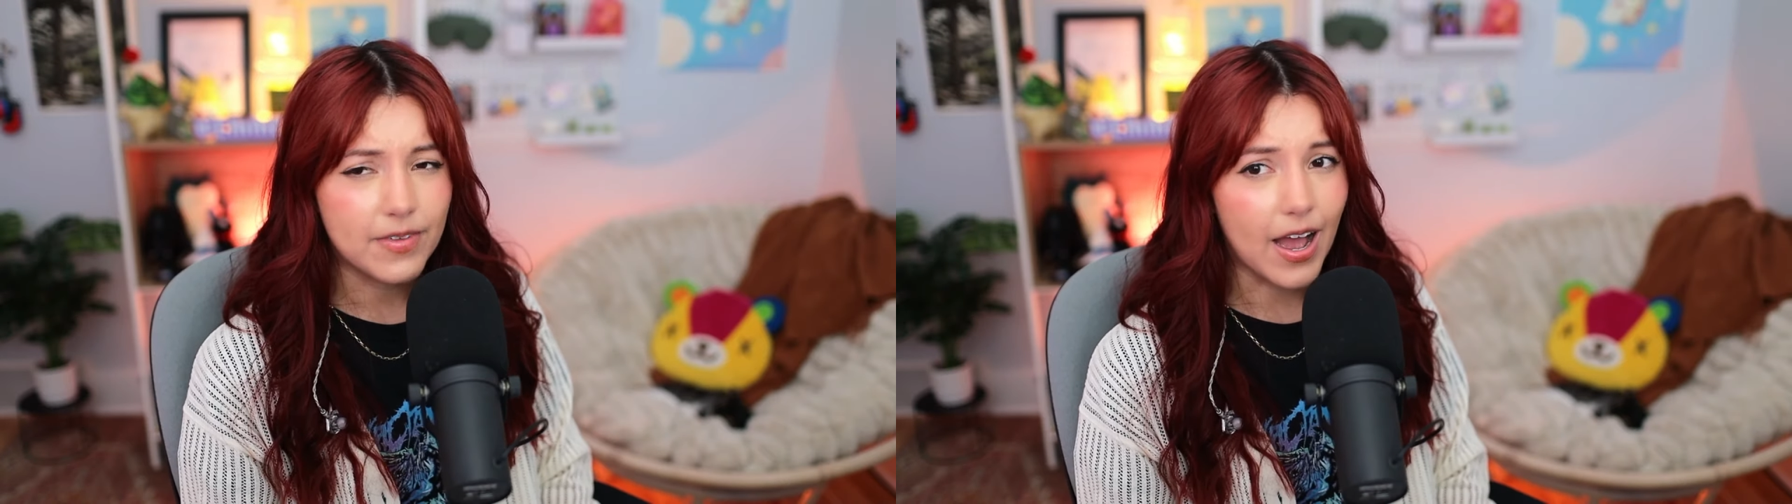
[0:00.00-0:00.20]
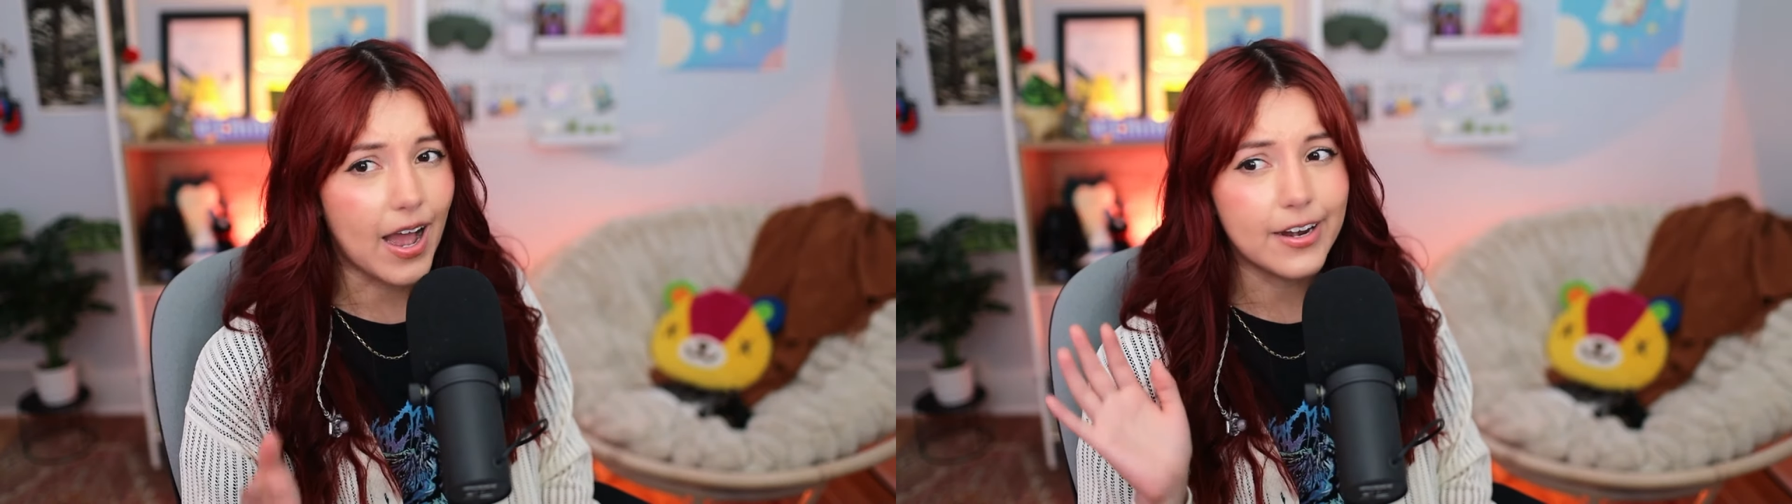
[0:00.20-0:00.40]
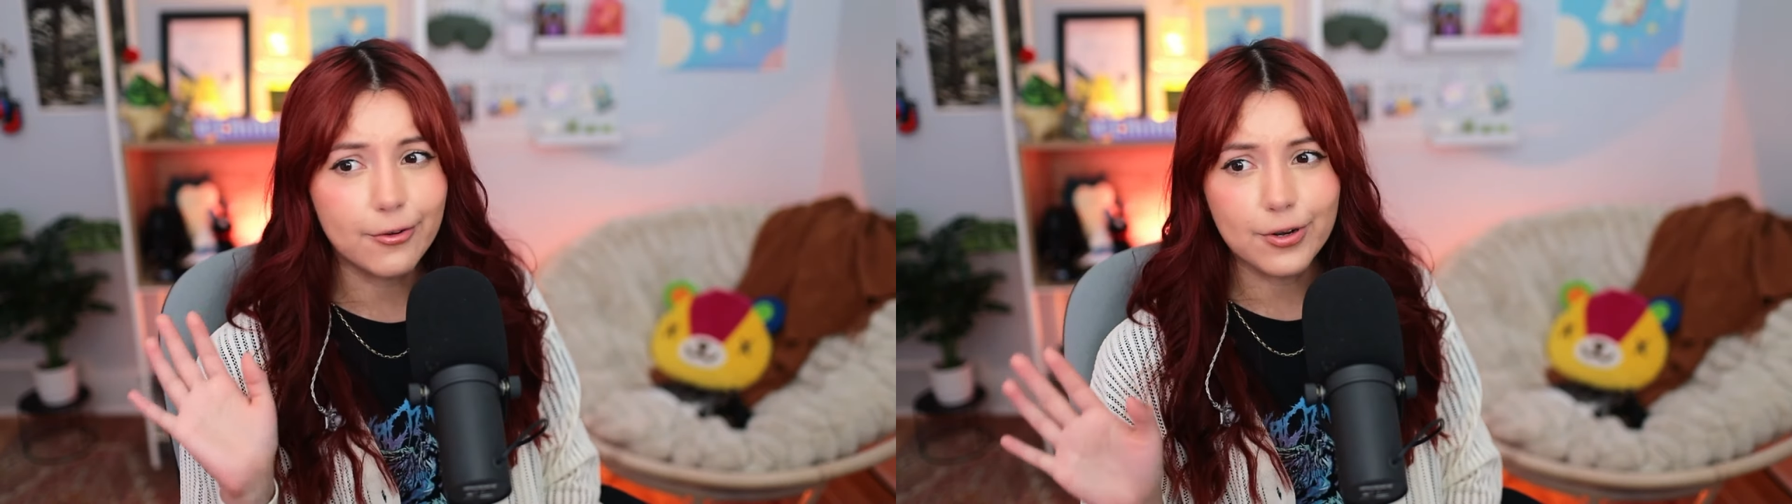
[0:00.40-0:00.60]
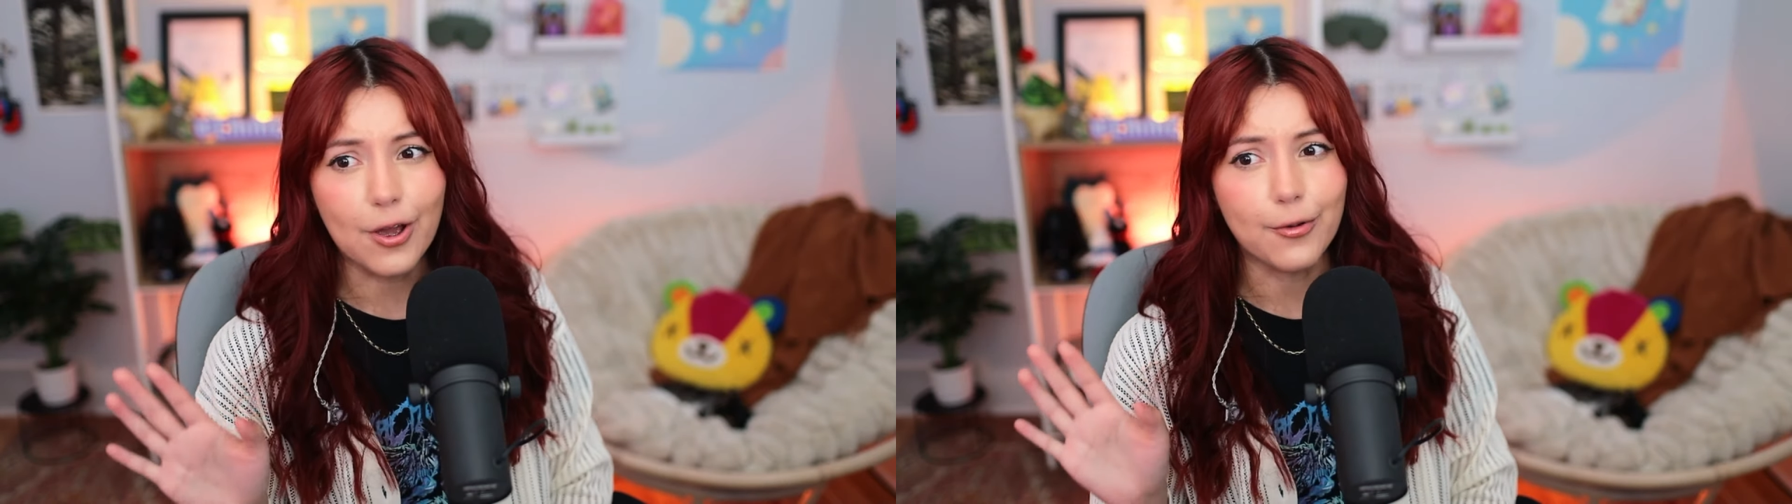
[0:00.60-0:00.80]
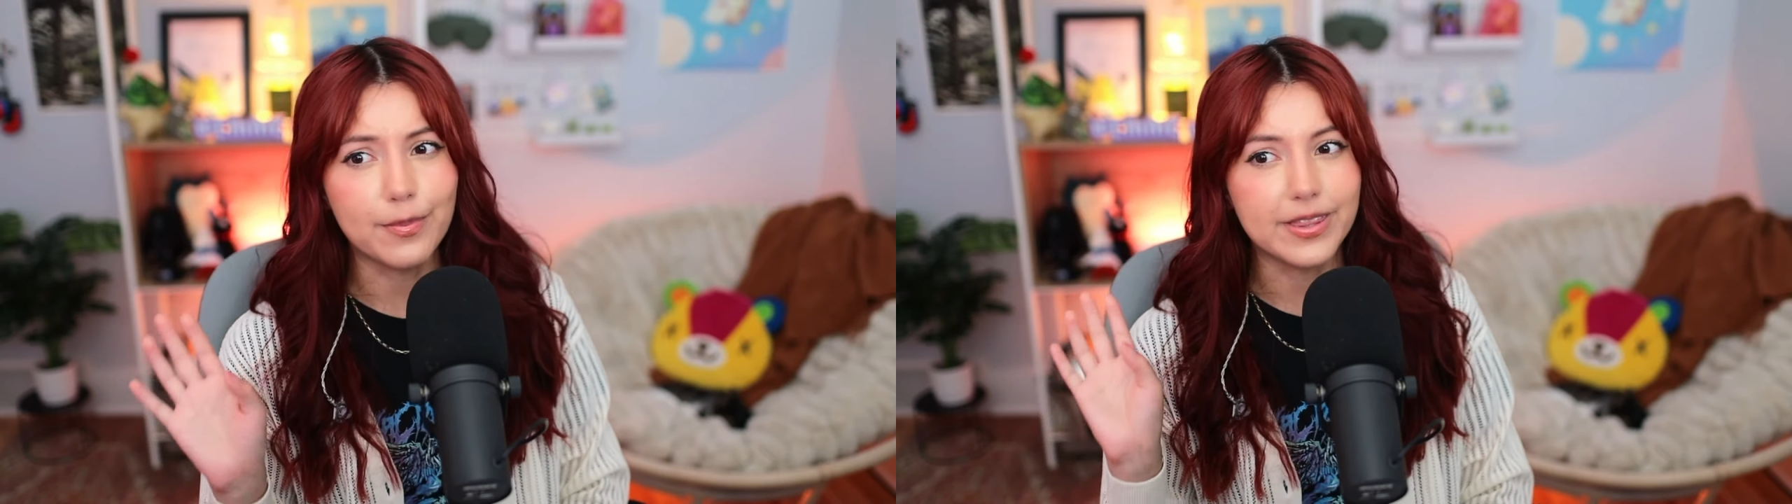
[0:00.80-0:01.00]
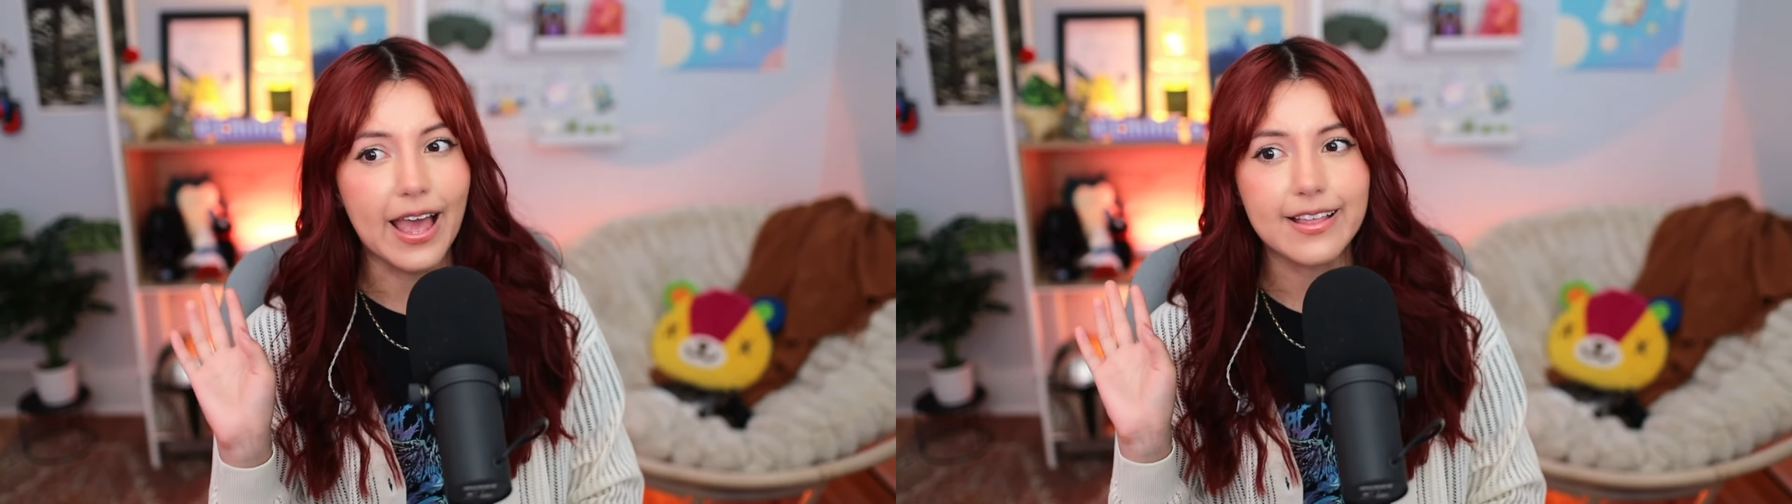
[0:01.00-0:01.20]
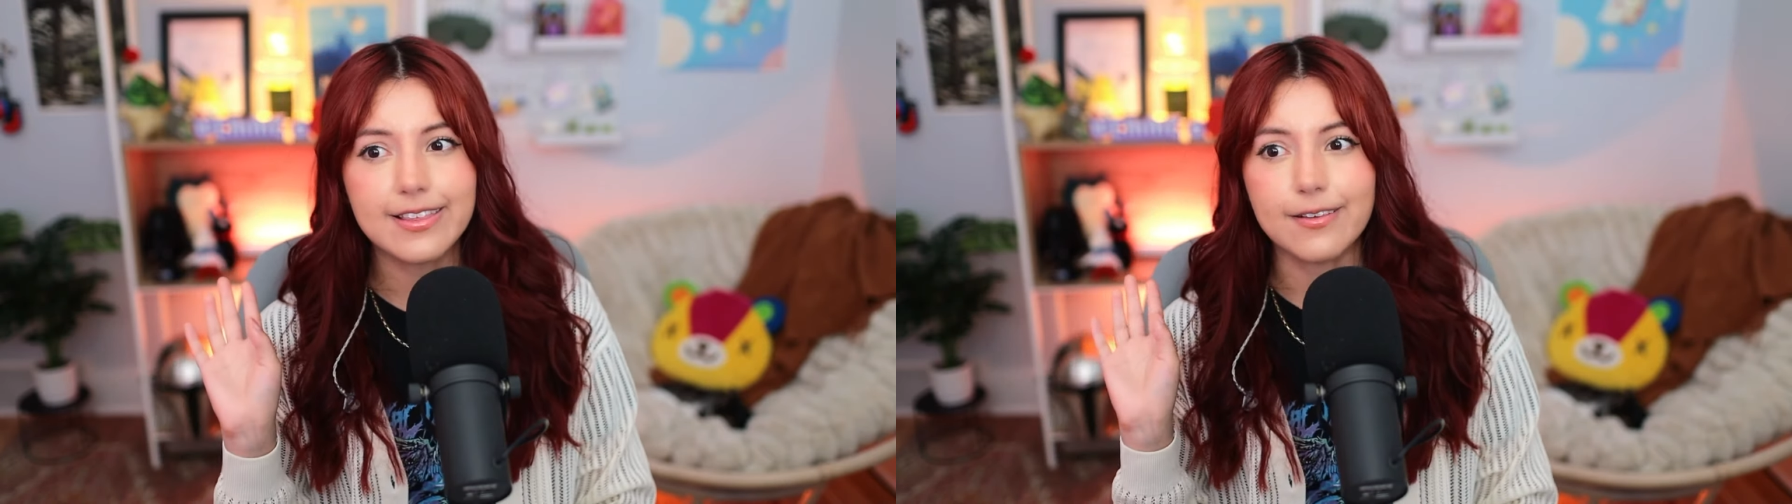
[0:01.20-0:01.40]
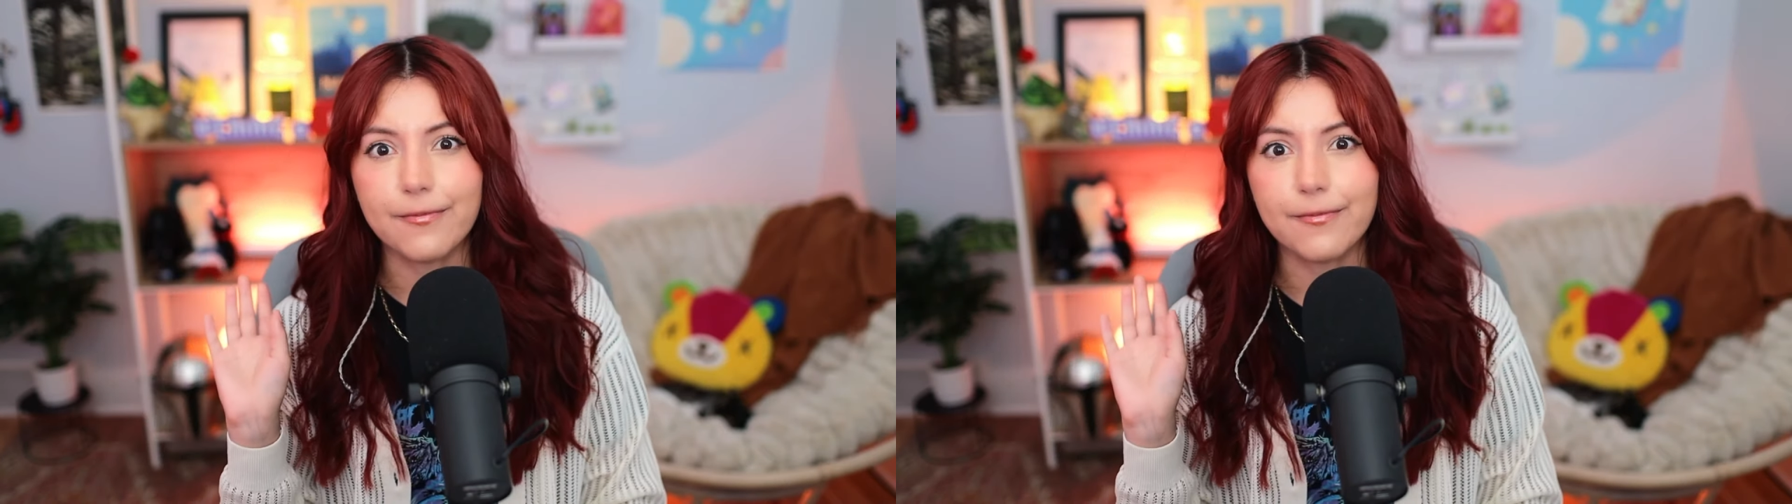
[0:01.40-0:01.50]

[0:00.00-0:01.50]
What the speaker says: I don't know, but that's